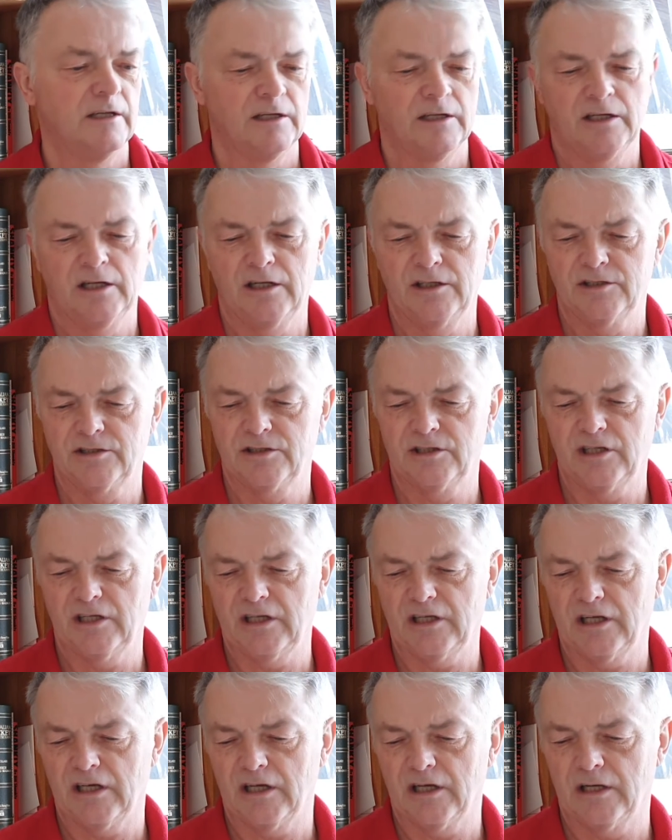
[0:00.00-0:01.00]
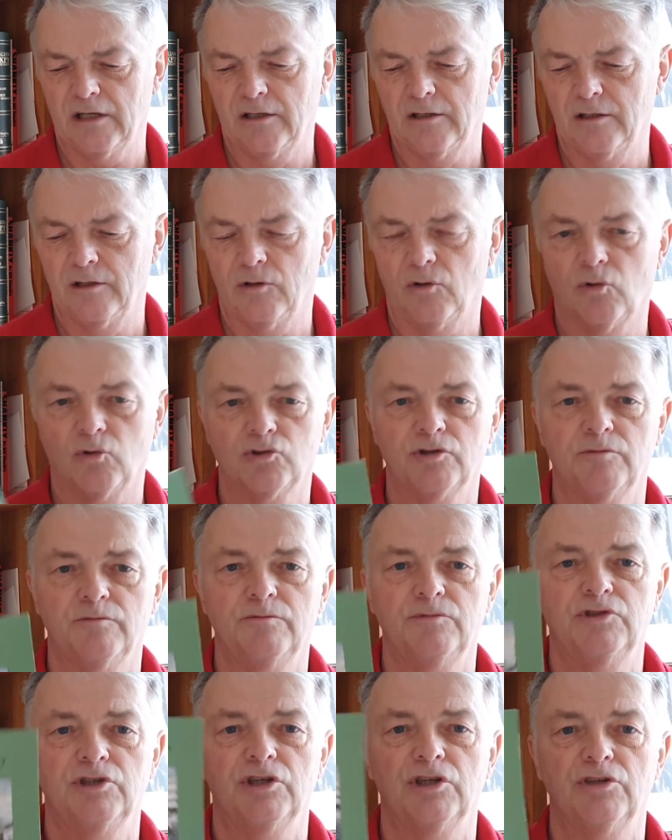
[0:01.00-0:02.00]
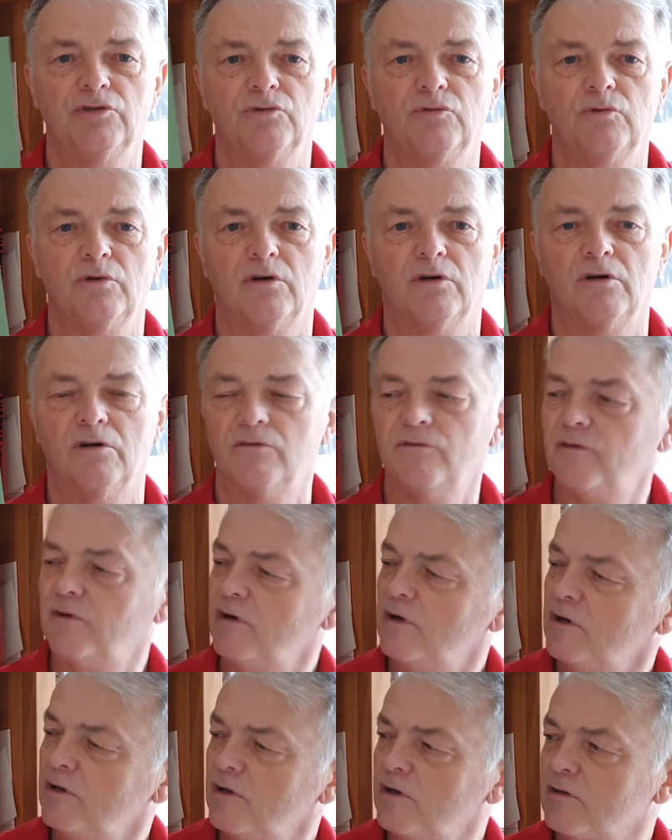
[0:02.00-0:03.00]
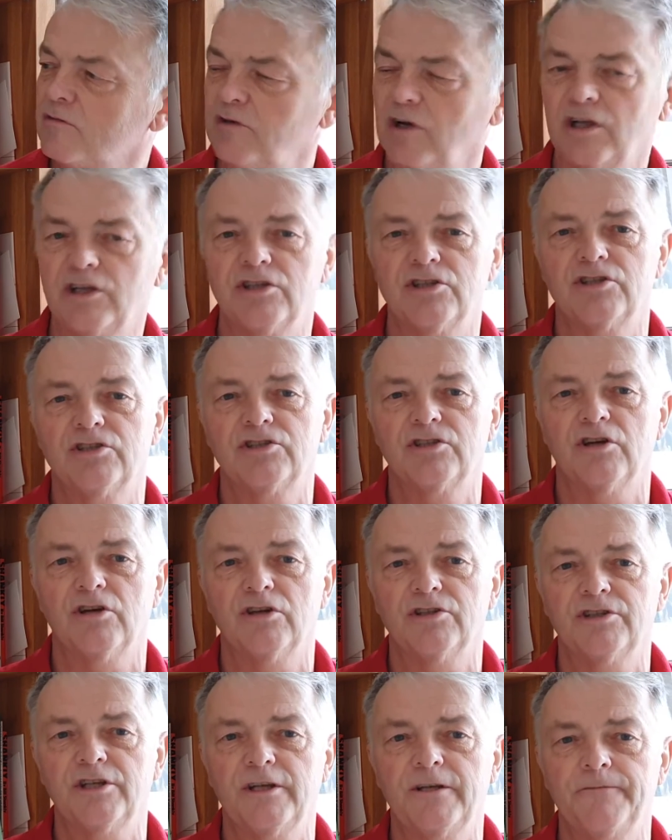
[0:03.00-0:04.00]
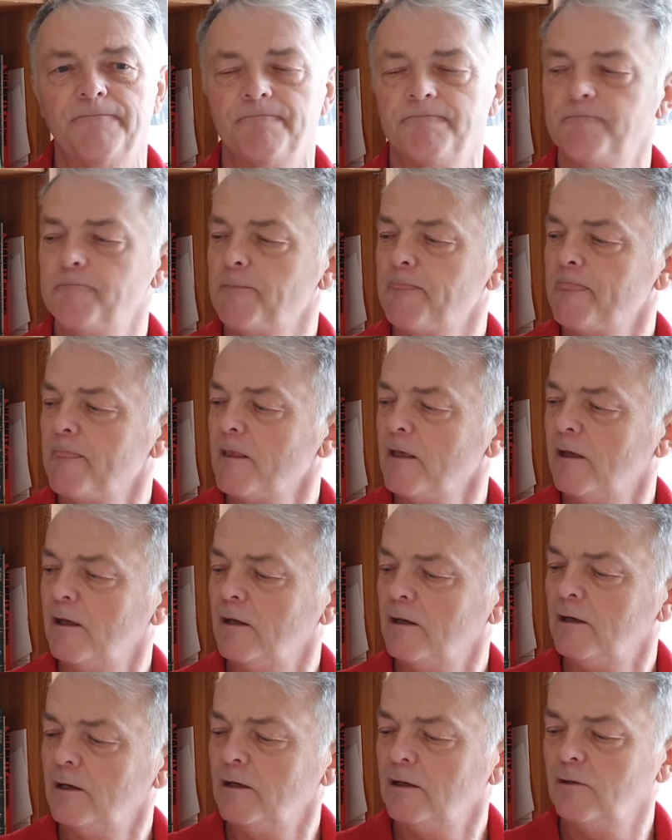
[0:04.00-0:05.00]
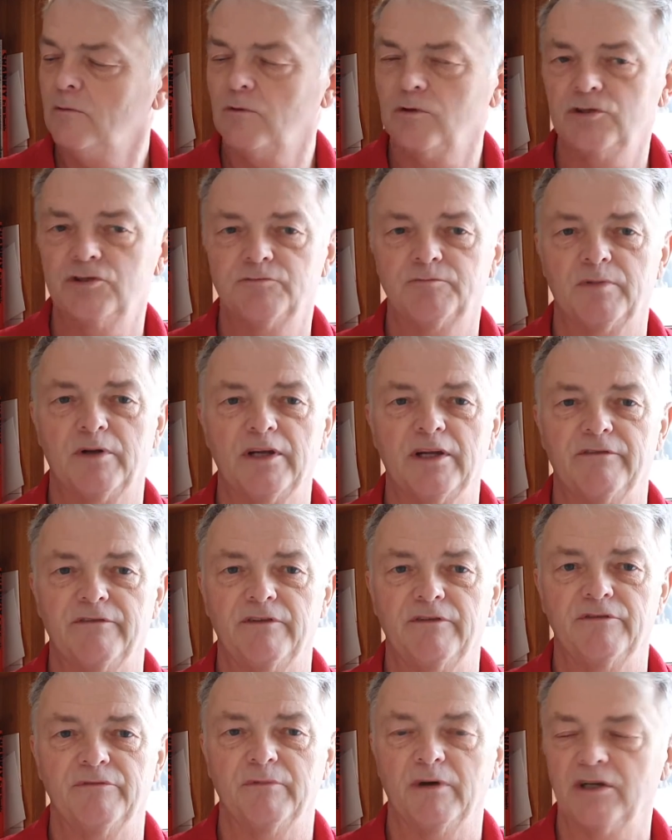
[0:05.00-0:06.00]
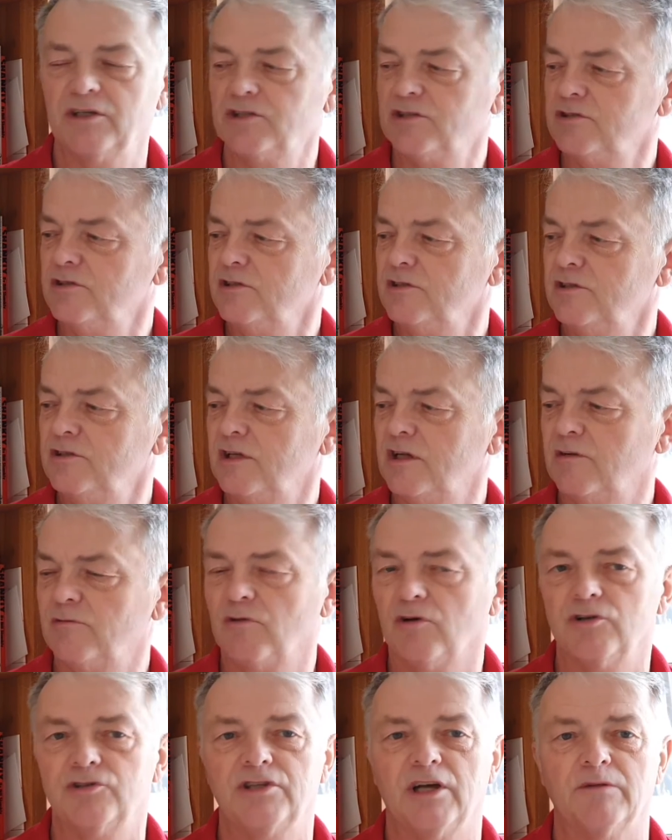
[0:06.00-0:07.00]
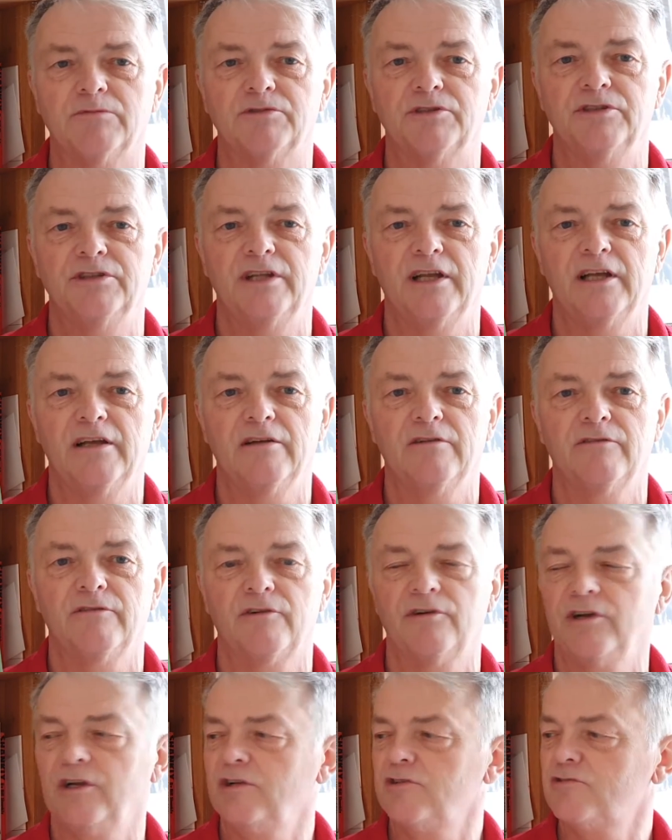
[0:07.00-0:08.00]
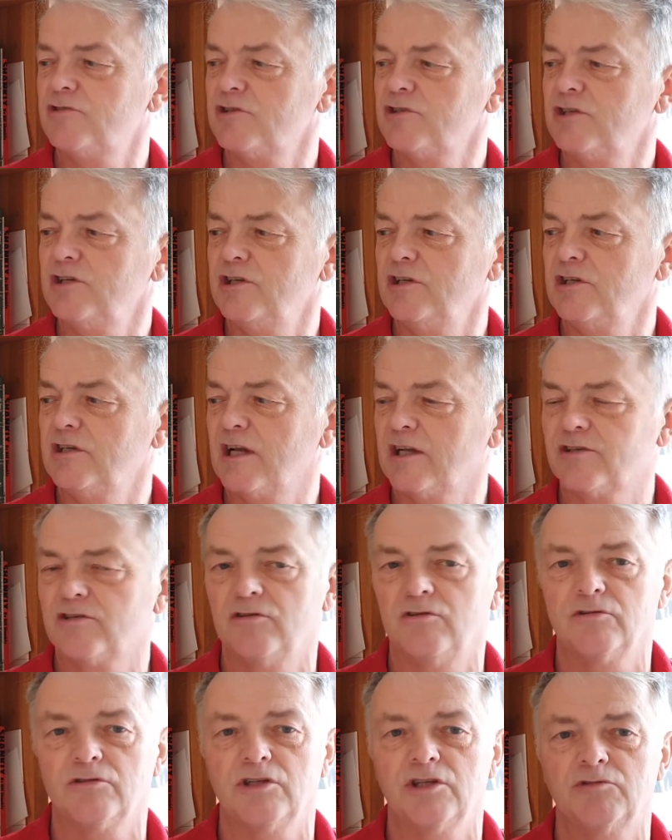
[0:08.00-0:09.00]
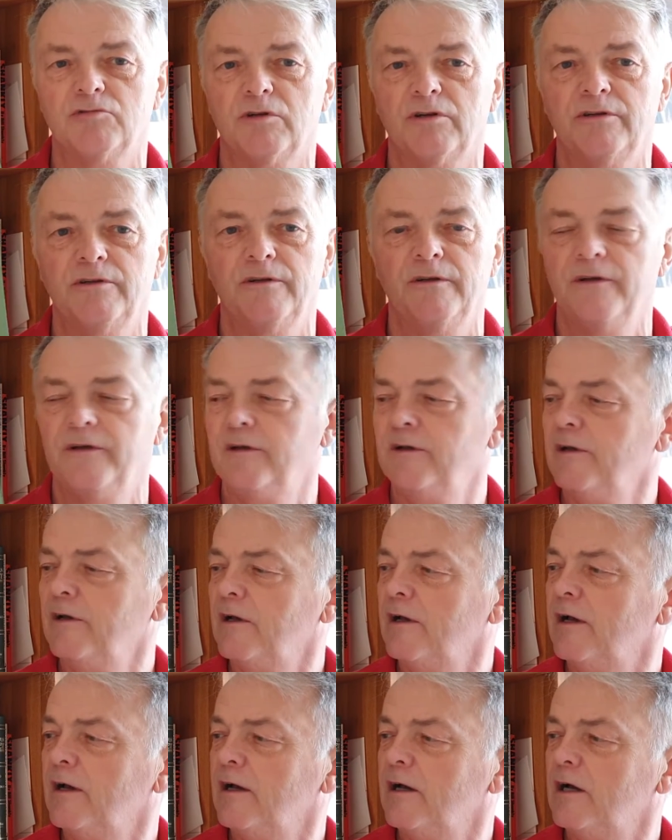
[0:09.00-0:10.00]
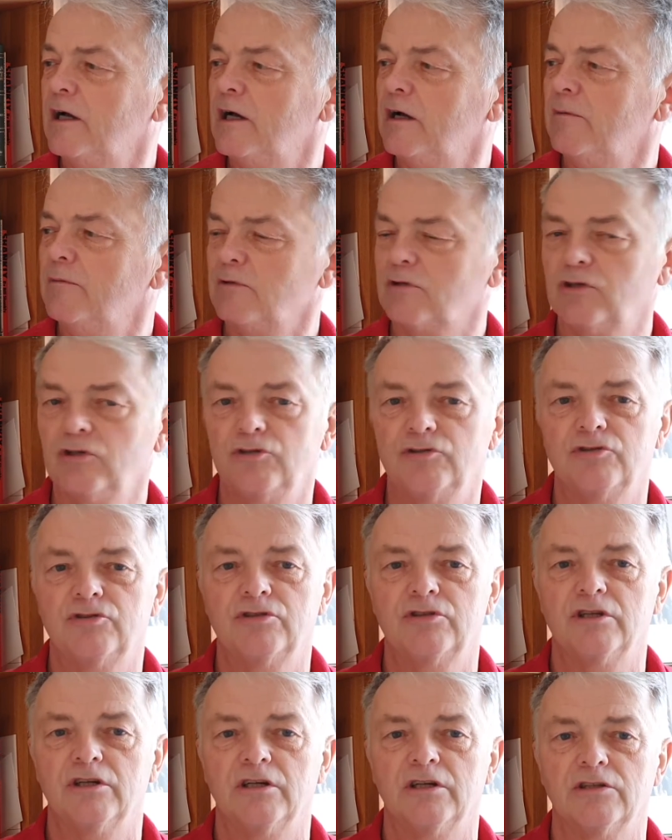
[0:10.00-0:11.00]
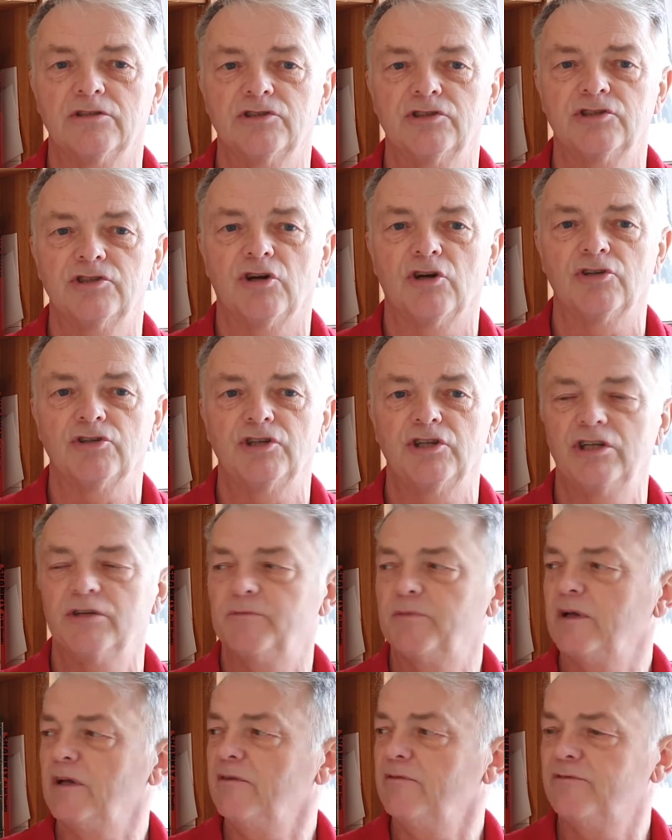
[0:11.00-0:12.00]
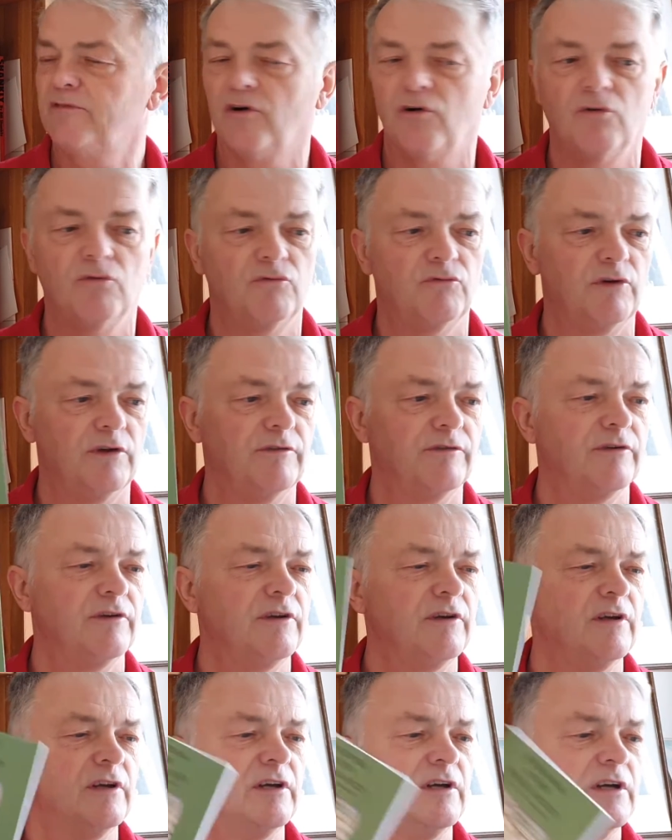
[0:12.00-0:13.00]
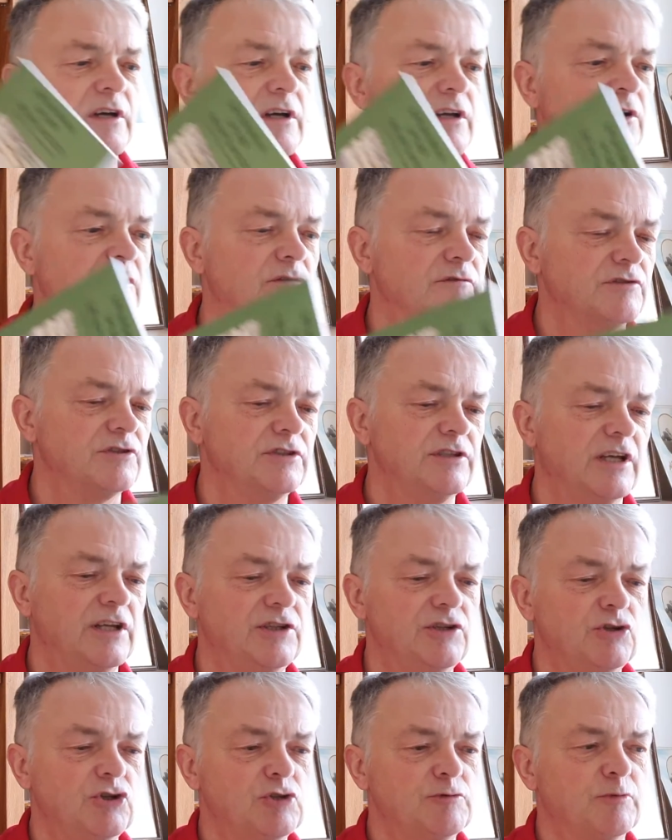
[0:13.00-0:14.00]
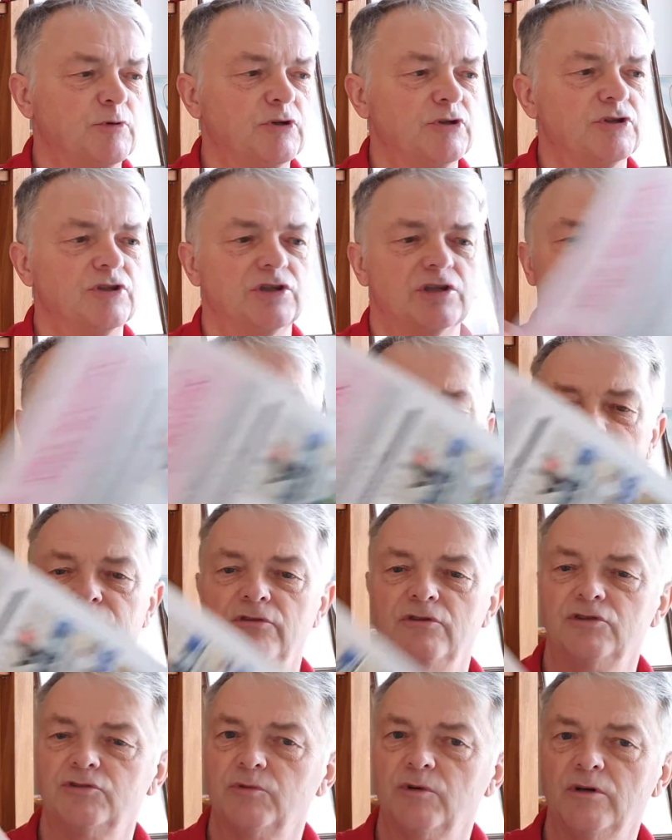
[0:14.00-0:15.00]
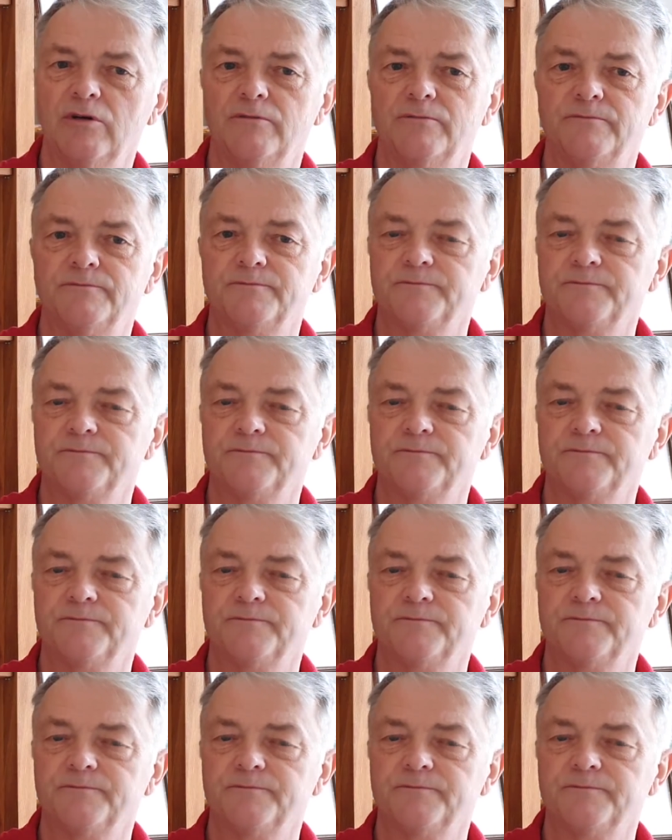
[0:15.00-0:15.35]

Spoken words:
is the Autumn Journal of Cricket Society. There's plenty of information and write-ups in there. Very interesting catalogue, this one. A good society to be involved with. Obviously their news bulletin come through as well.